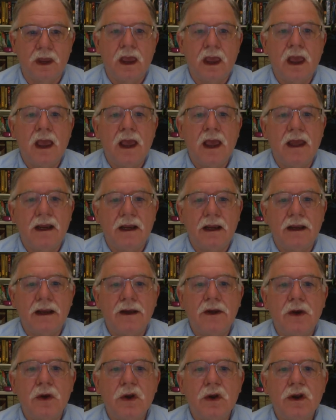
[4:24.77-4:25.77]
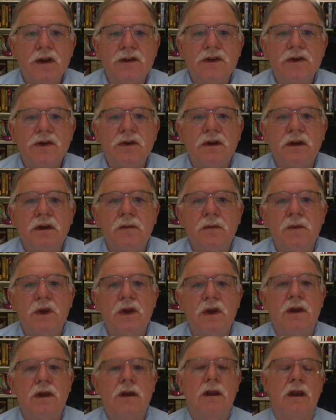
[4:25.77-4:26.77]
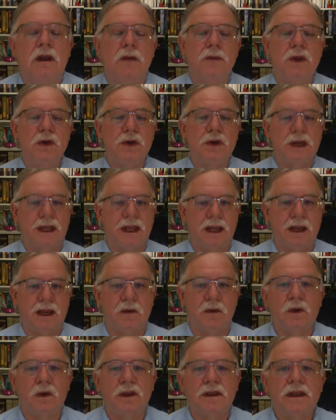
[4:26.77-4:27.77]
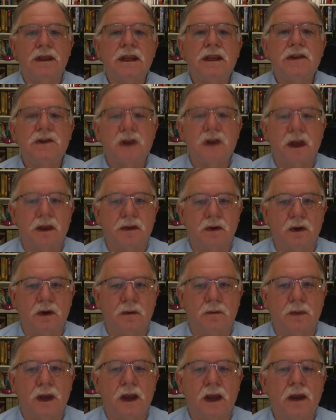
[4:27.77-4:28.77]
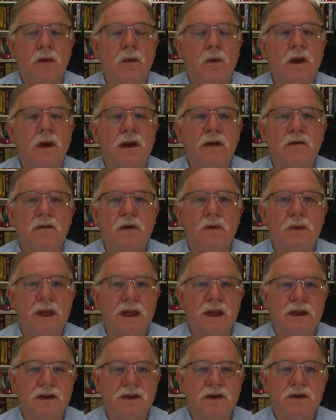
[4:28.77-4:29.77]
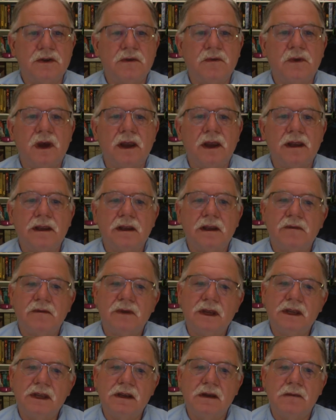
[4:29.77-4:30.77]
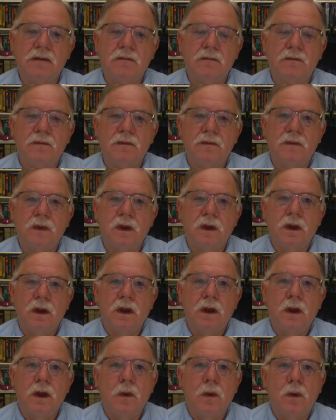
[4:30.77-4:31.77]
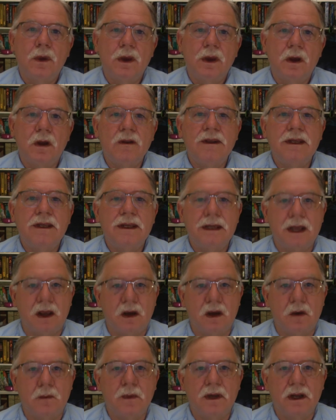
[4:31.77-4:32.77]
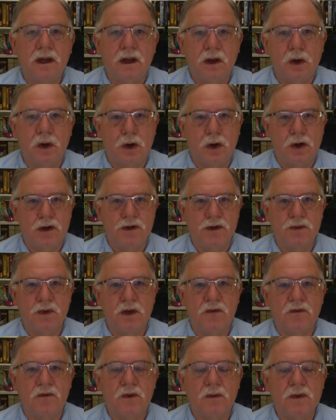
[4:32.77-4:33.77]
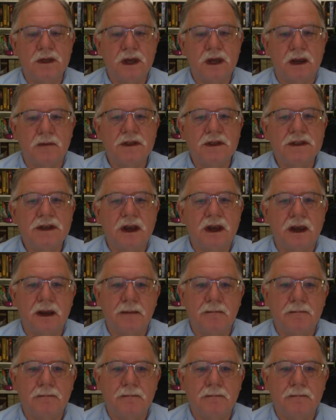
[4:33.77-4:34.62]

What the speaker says: And I encourage you to communicate with each other by whatever means you find convenient. We all need help and encouragement from time to time.